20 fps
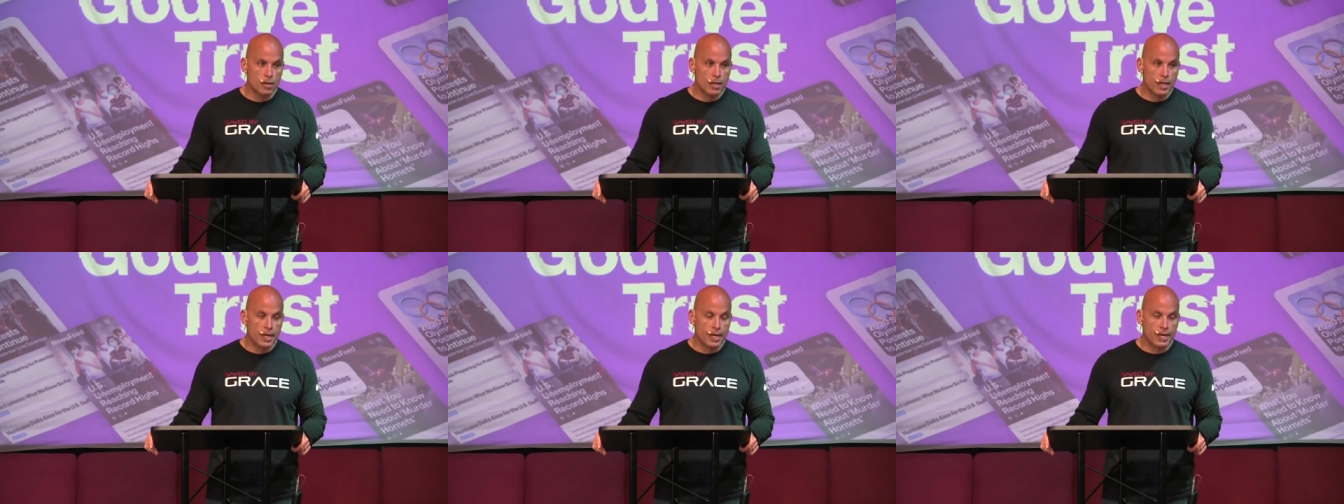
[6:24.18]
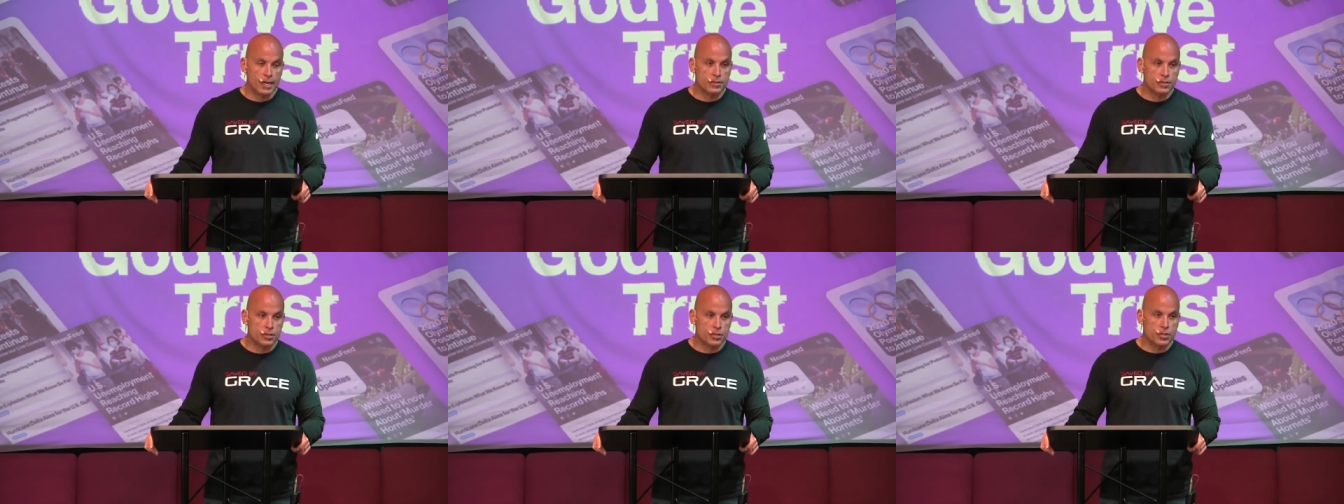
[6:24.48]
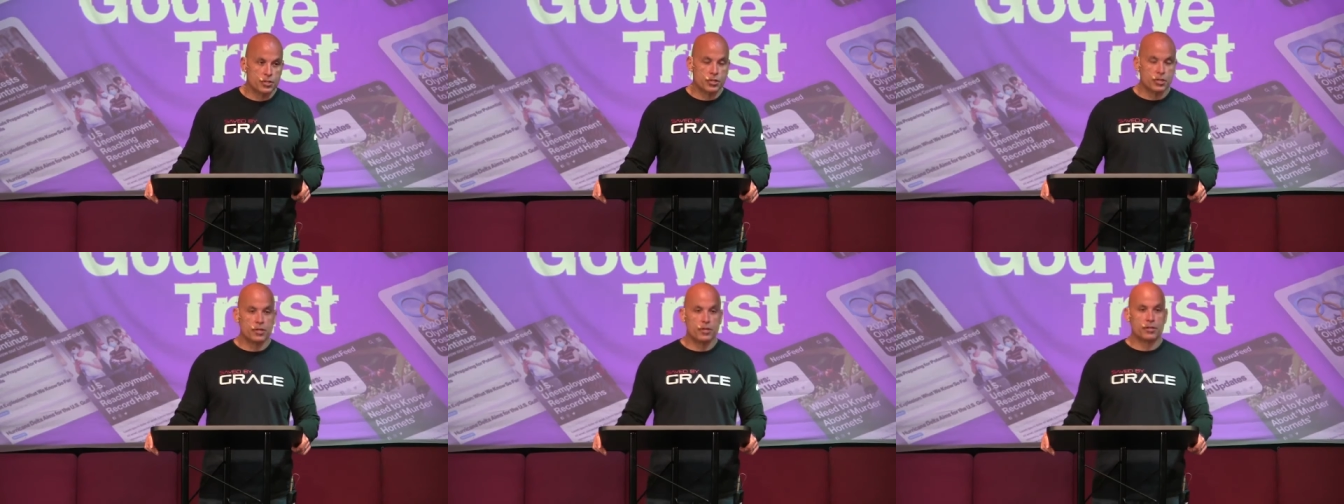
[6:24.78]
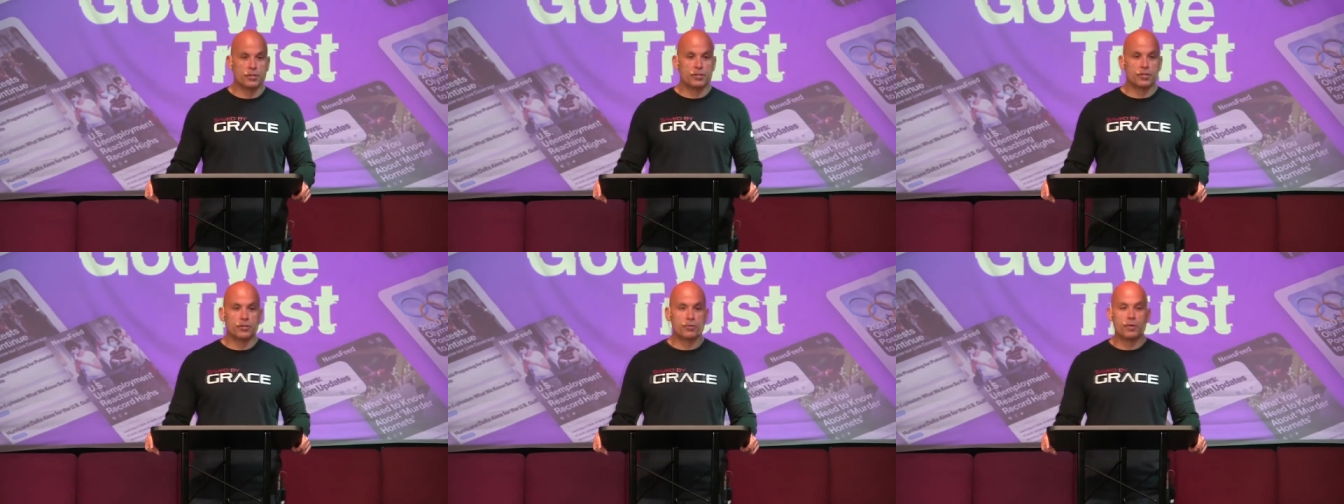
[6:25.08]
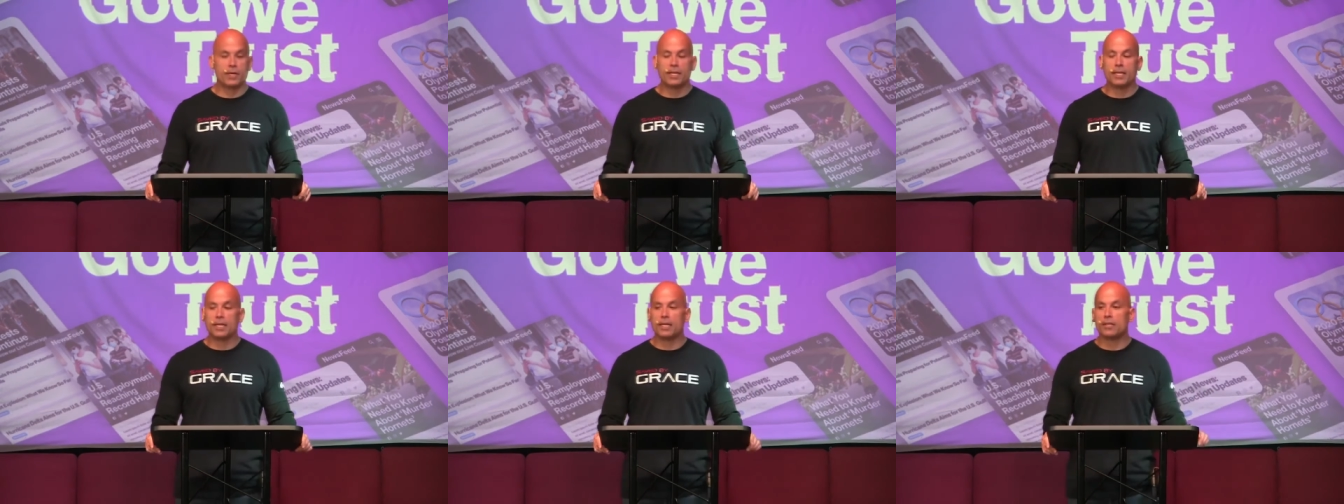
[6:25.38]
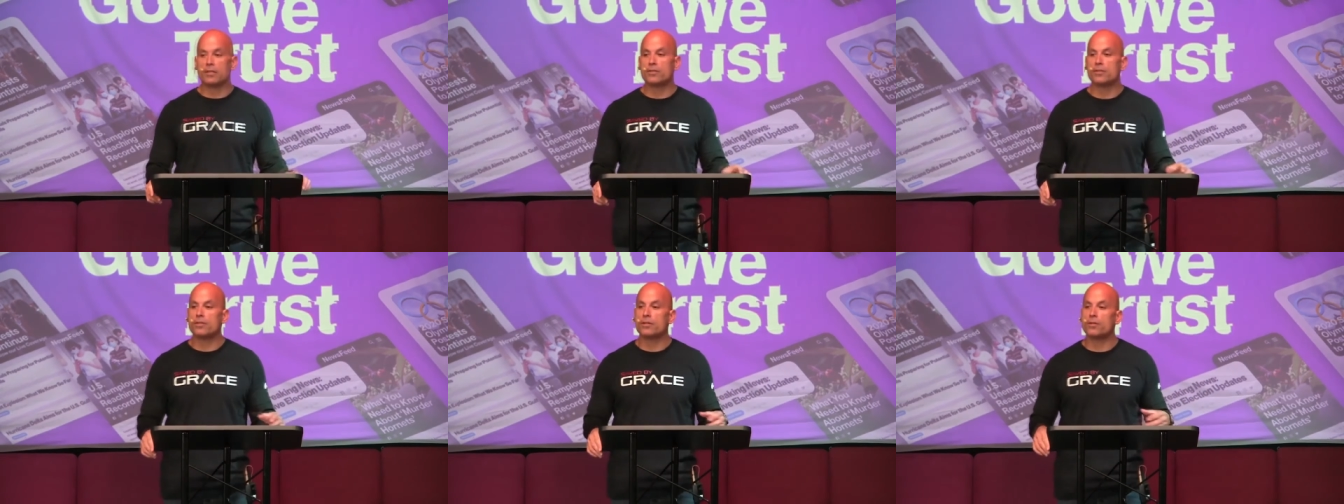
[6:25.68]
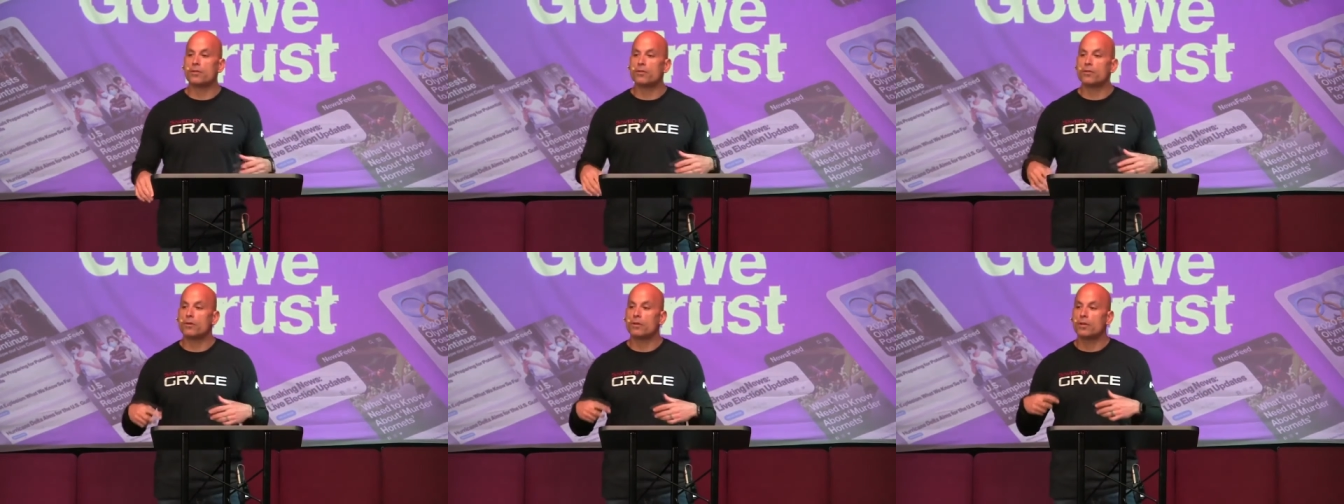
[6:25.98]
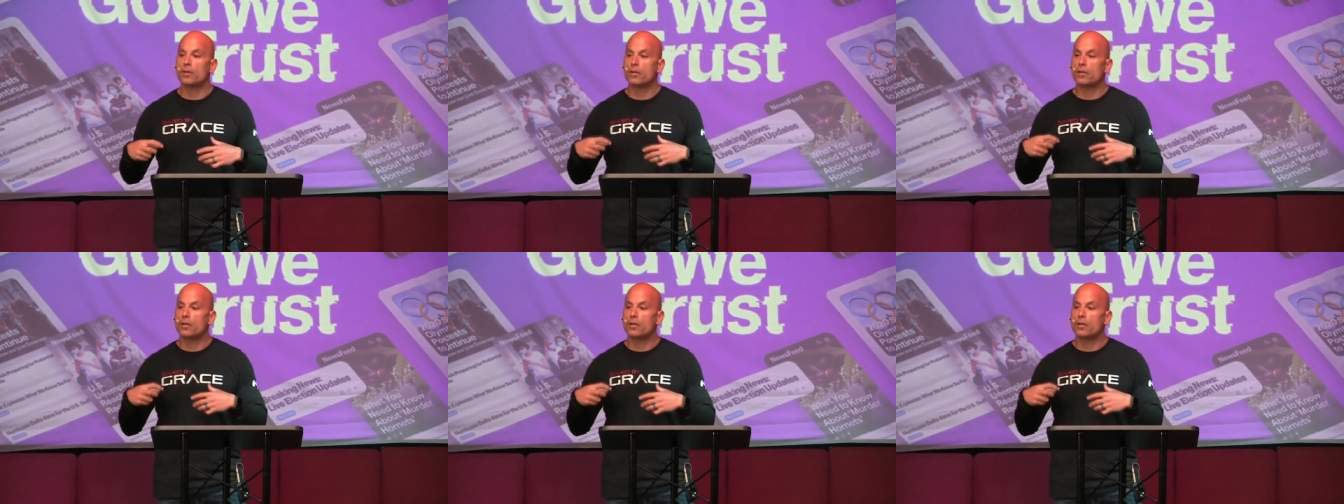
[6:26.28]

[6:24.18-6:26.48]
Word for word: And as a church, we need to